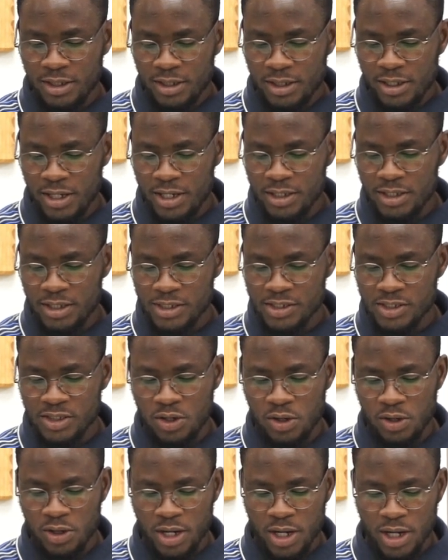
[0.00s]
Let us
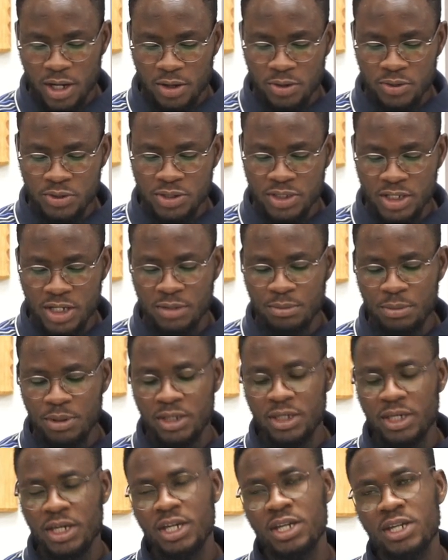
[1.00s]
go out and
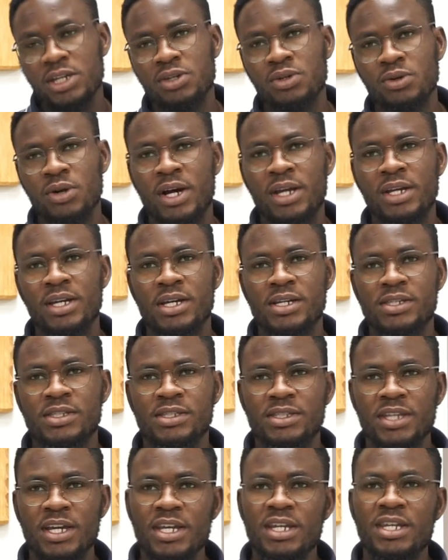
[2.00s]
begin to
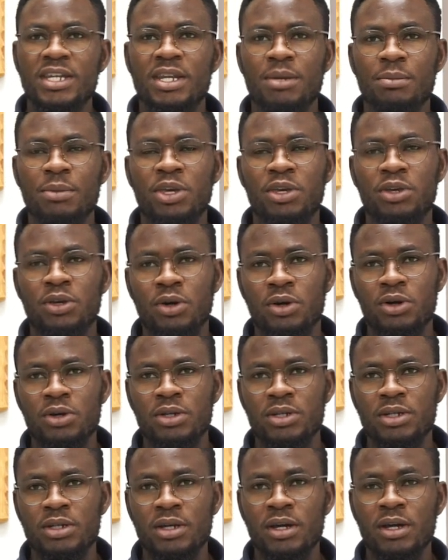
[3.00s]
understand
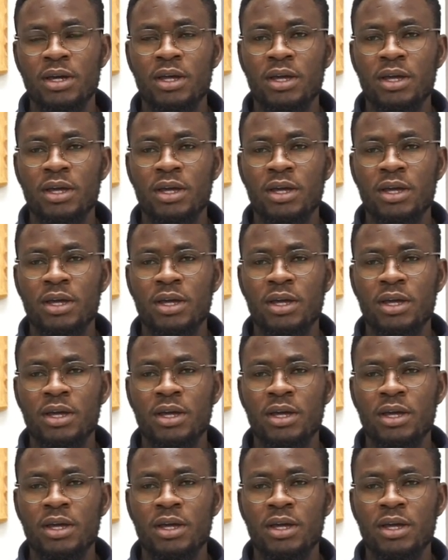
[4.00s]
beyond